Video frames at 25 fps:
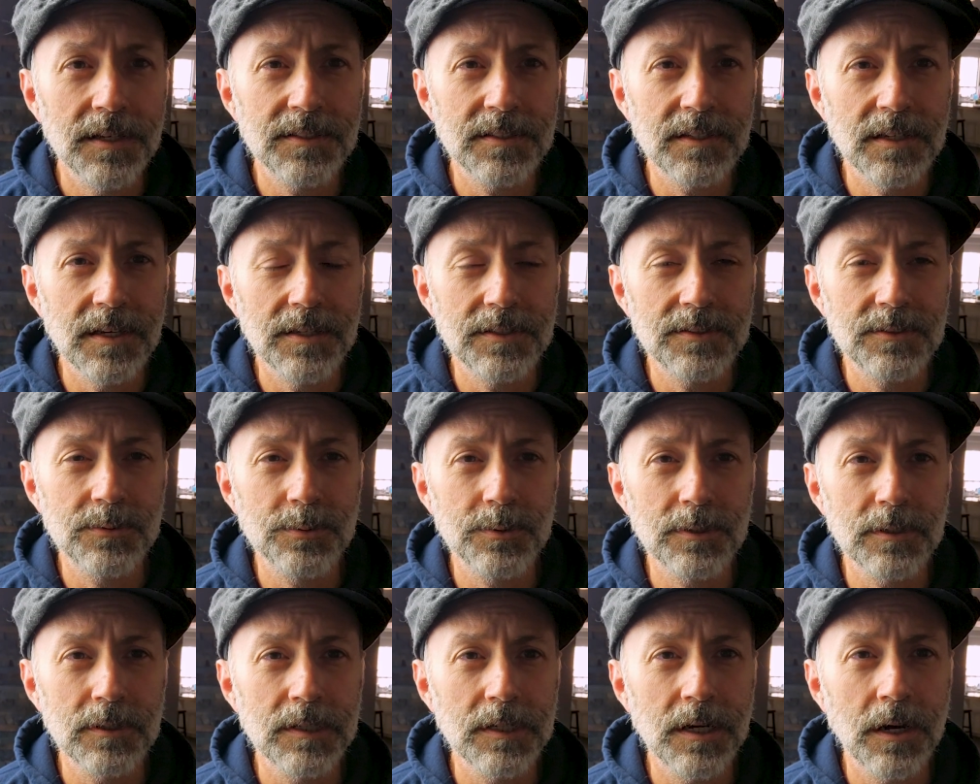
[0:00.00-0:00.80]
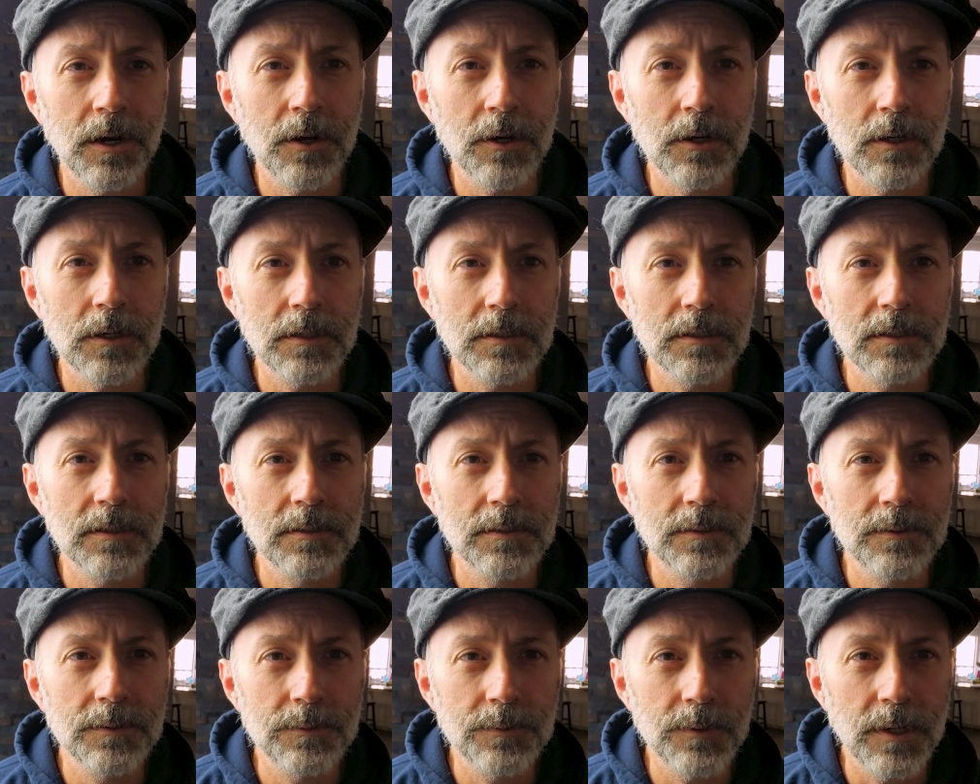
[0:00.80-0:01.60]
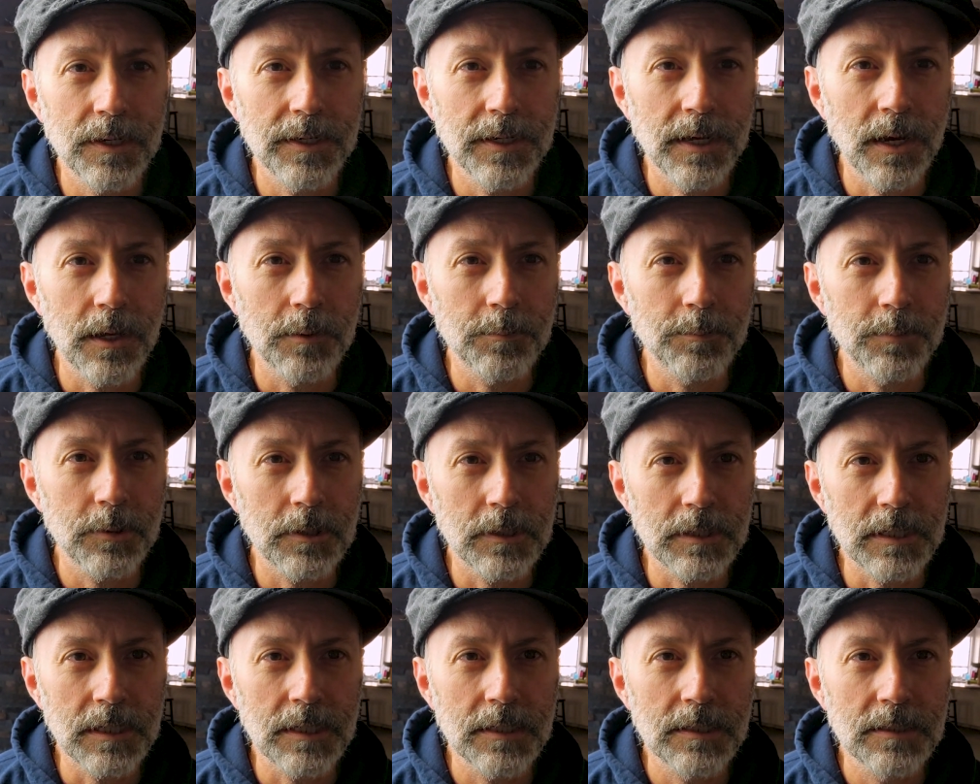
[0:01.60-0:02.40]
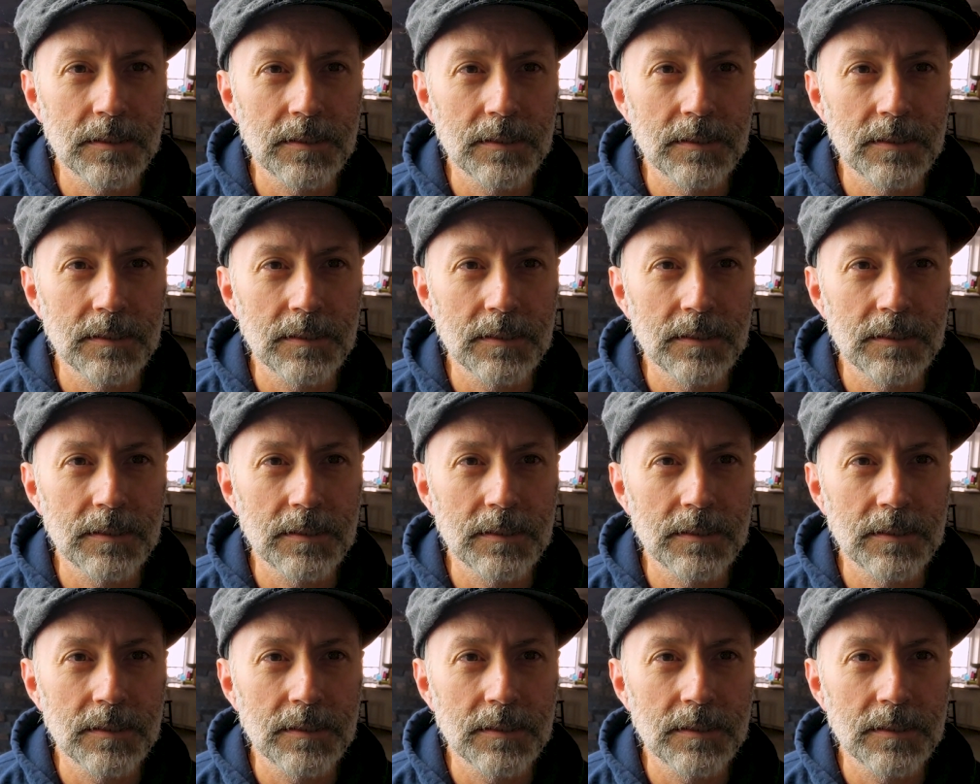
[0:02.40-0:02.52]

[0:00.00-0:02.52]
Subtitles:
It's really hard right now to play.